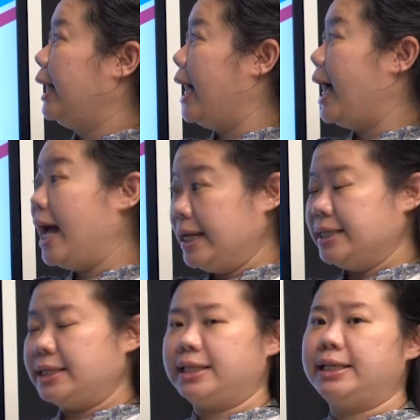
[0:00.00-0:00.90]

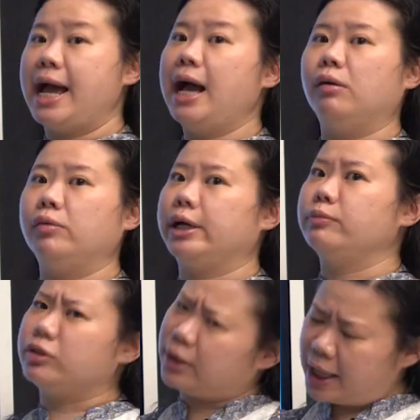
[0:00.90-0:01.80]
And now we
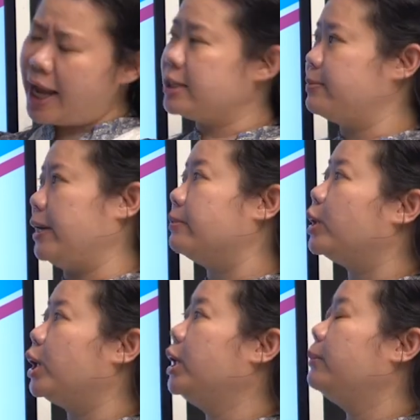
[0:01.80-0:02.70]
come to the last
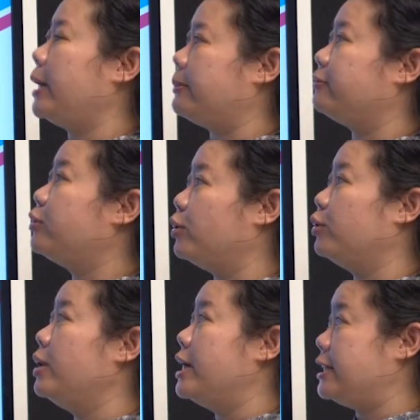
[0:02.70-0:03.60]
paper, paper
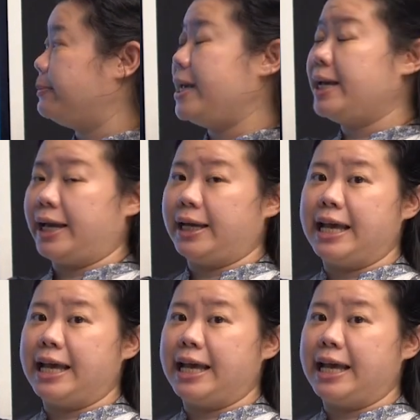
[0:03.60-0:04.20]
4, speaking.